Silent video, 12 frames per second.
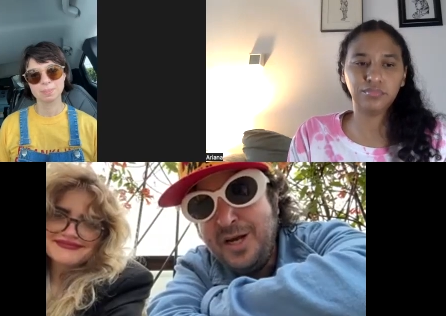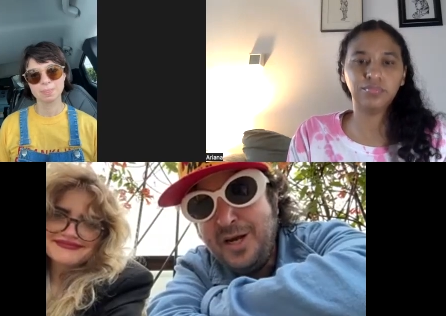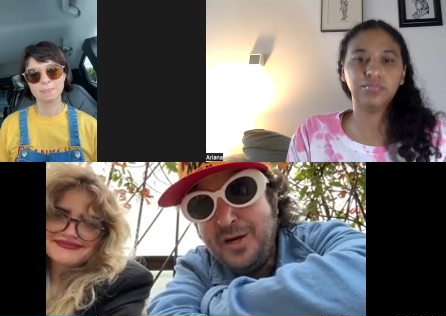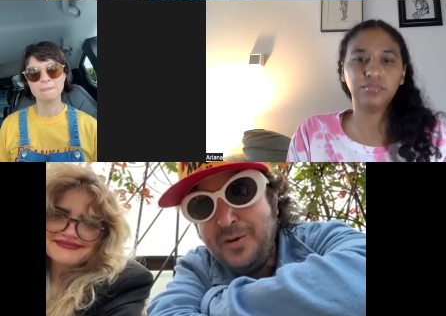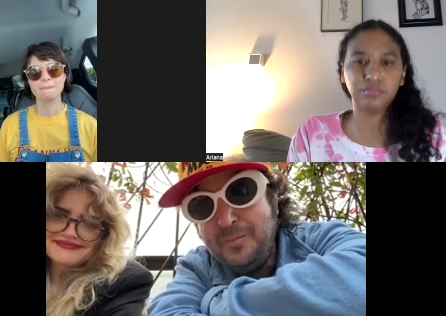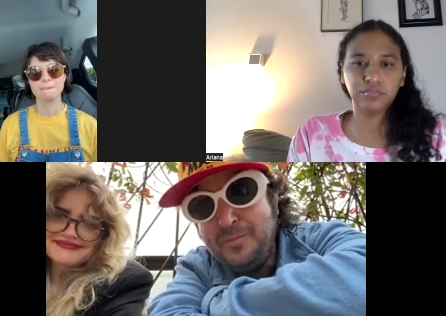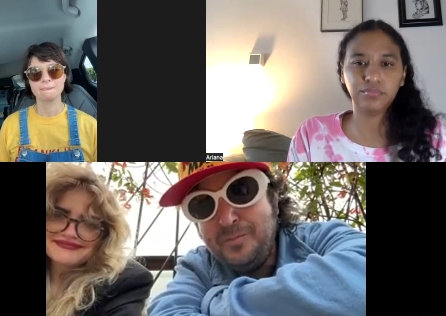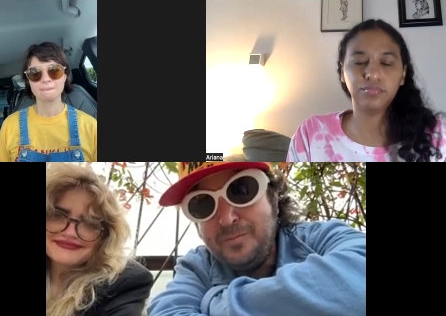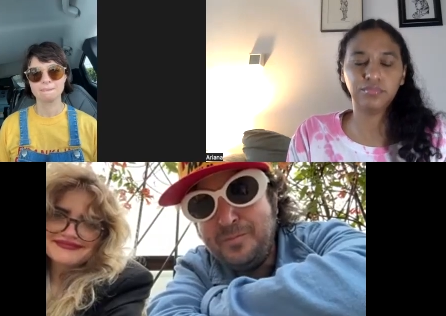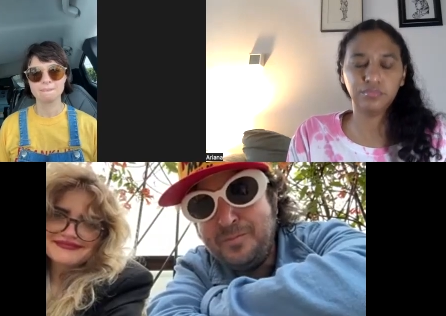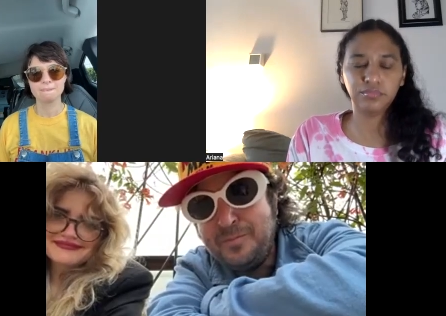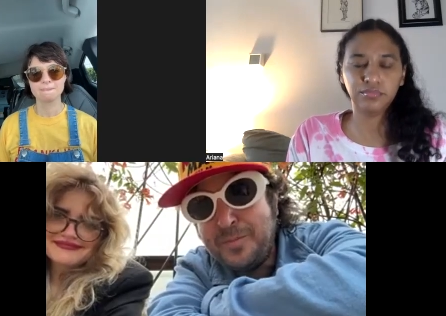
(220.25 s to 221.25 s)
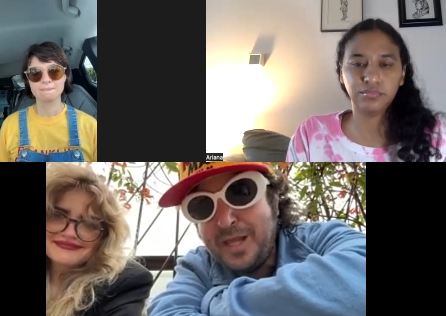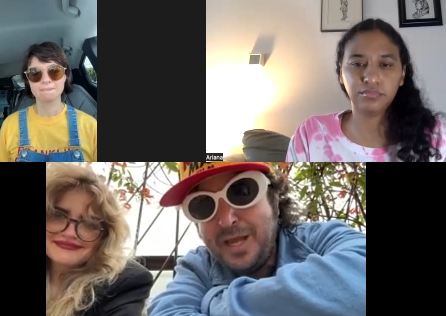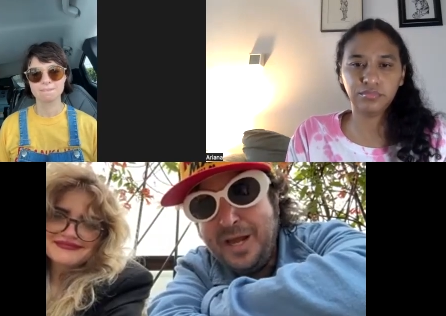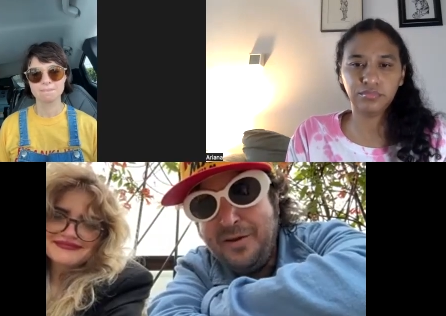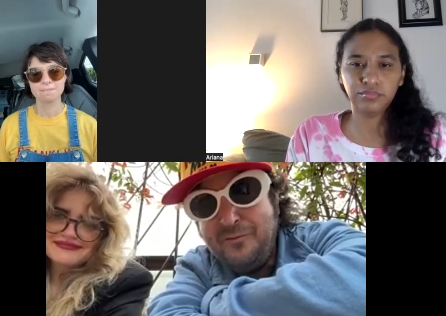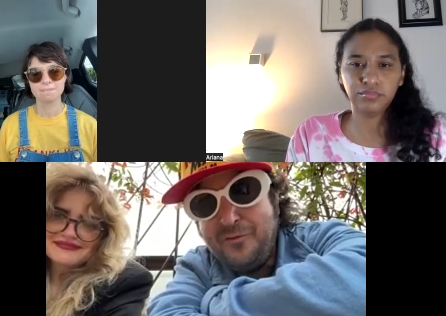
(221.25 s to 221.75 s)
Speaker 1: Um,
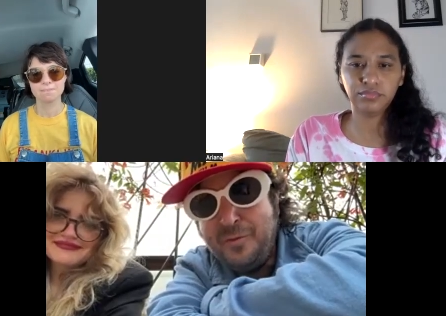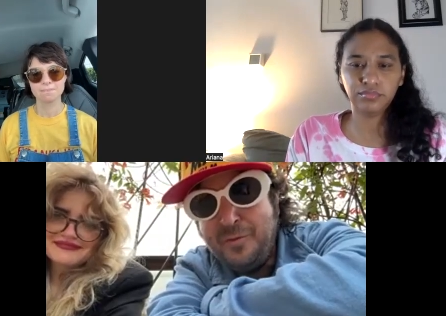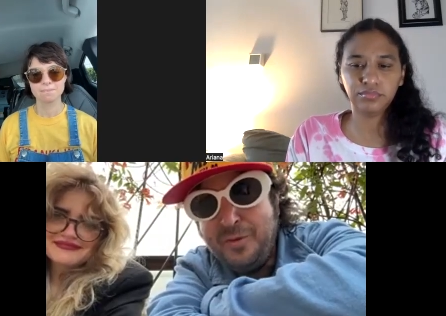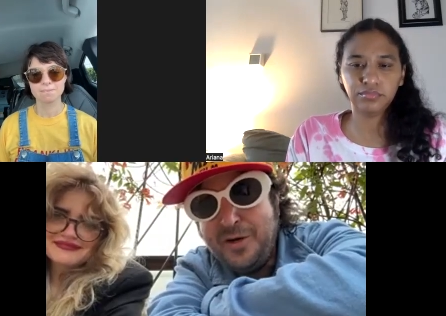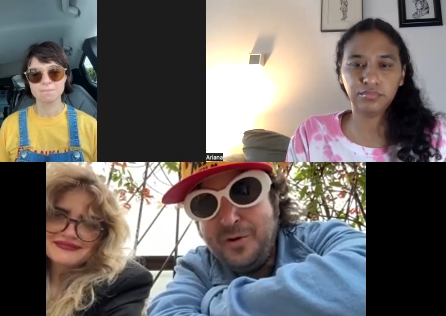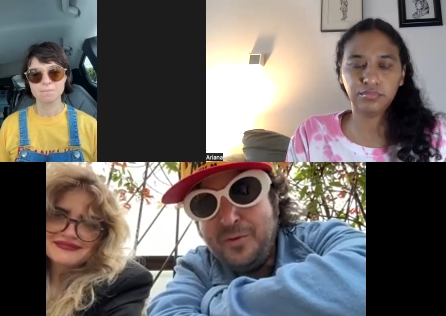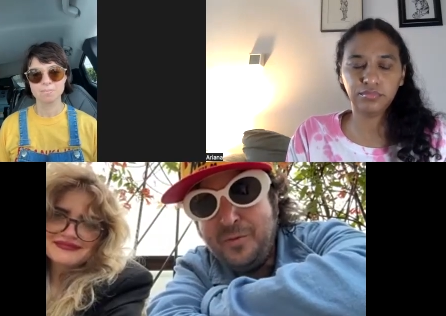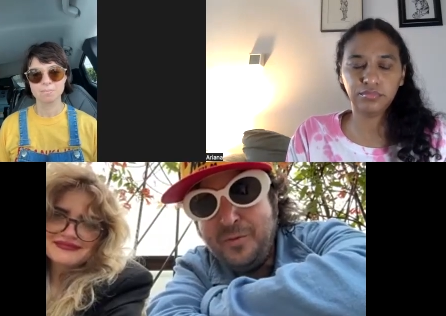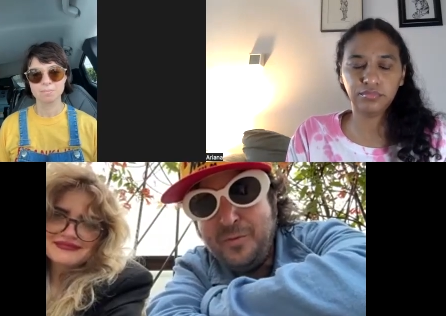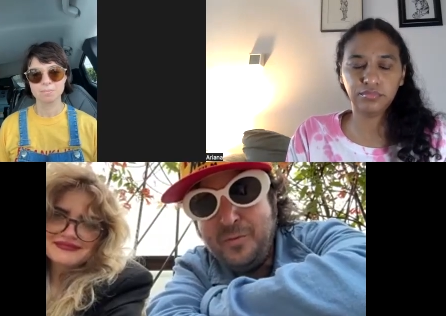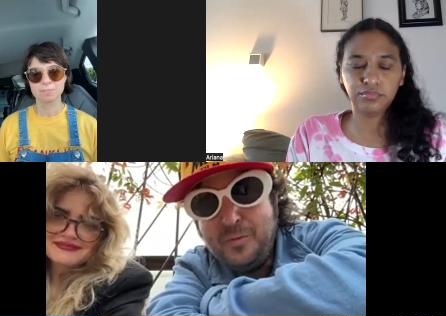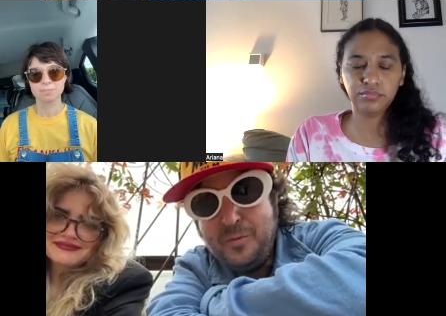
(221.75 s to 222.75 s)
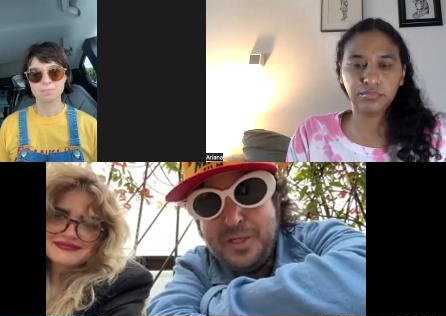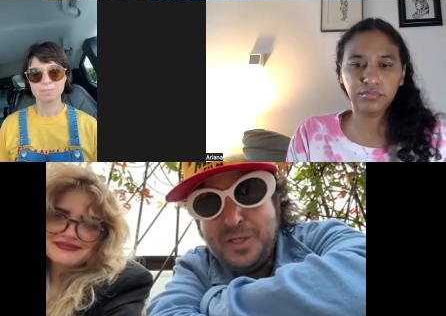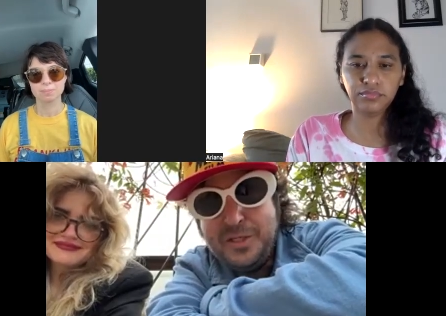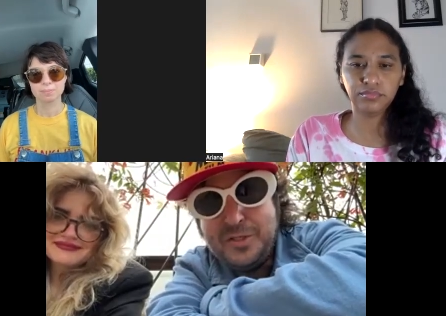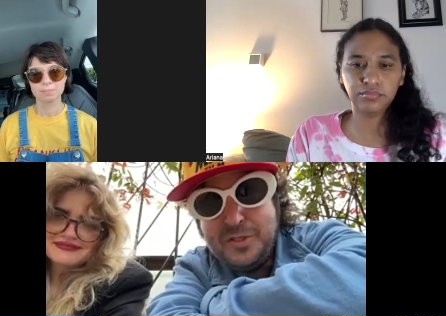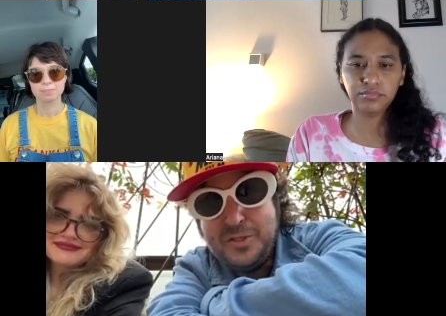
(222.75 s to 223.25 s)
and from there, we
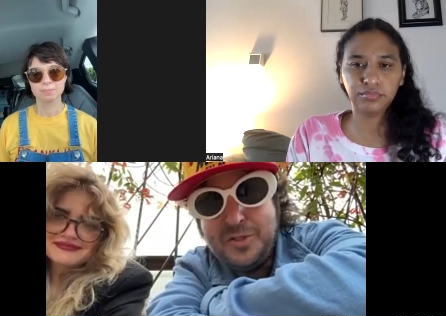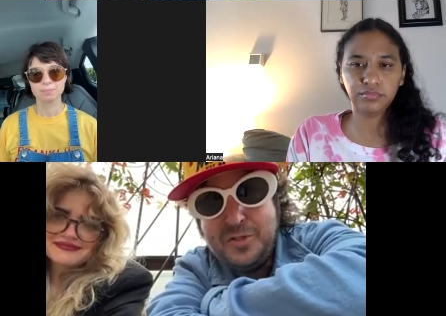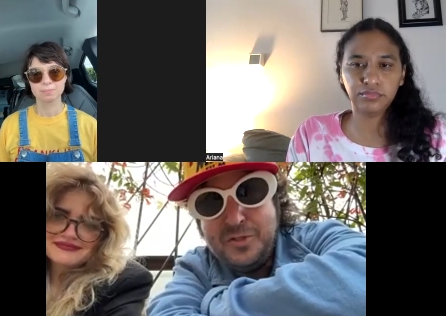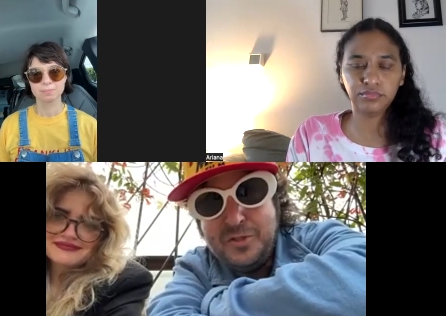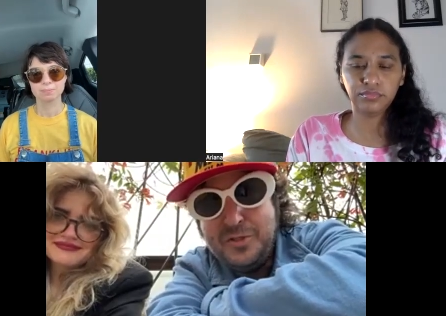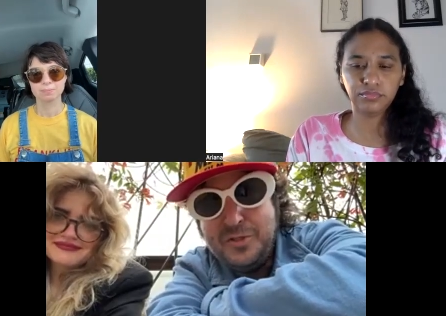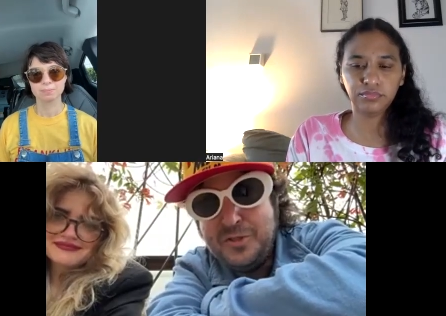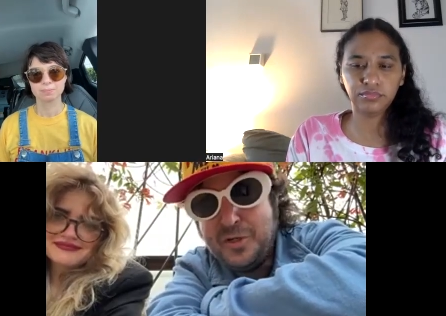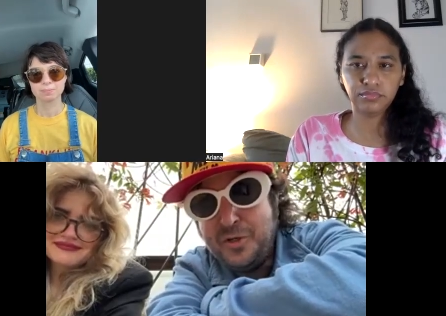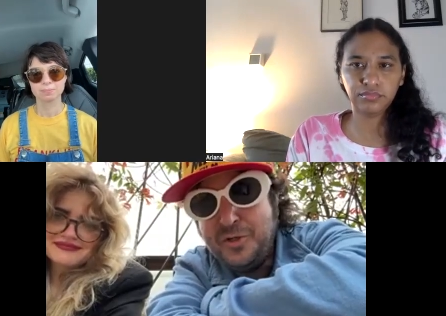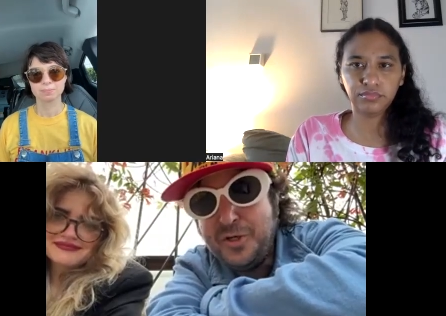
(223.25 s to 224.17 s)
turned